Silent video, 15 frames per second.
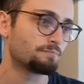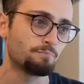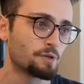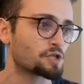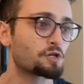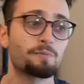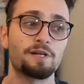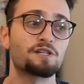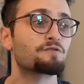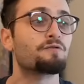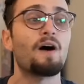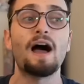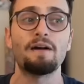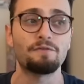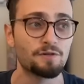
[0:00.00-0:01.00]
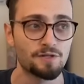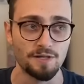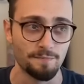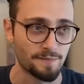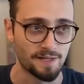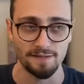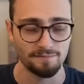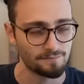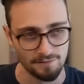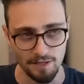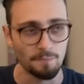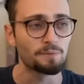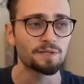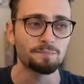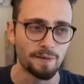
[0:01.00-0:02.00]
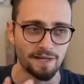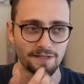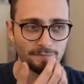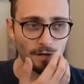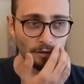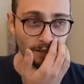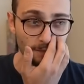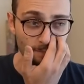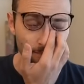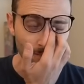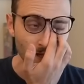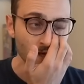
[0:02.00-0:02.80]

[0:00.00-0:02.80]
bishop h five or something, and complete pandemonium.